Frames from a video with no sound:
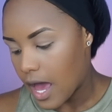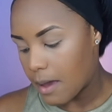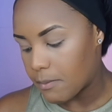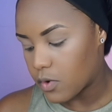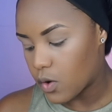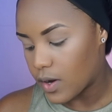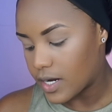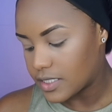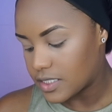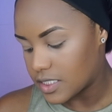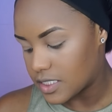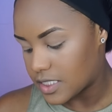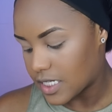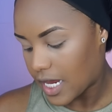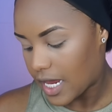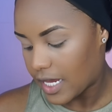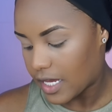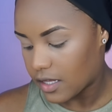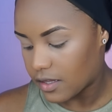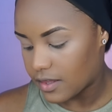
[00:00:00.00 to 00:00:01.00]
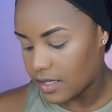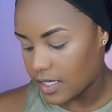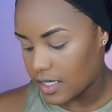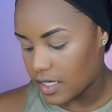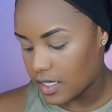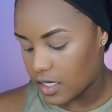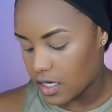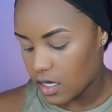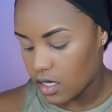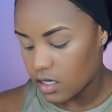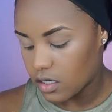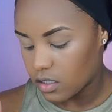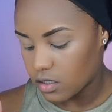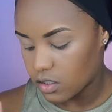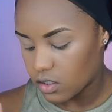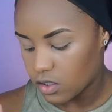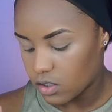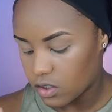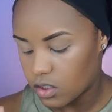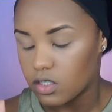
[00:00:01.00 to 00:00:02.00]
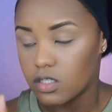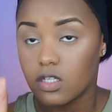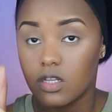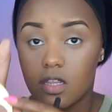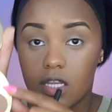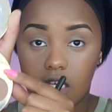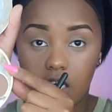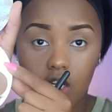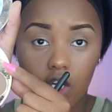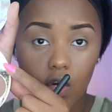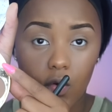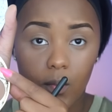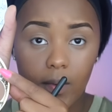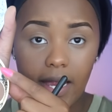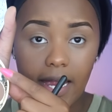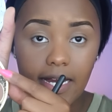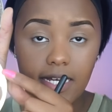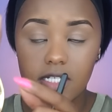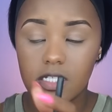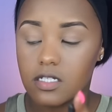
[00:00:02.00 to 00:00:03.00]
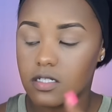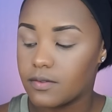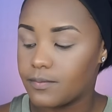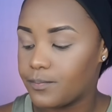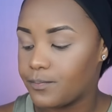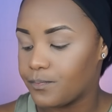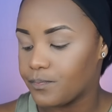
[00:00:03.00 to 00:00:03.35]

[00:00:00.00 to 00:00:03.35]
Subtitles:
I'm going to take the correct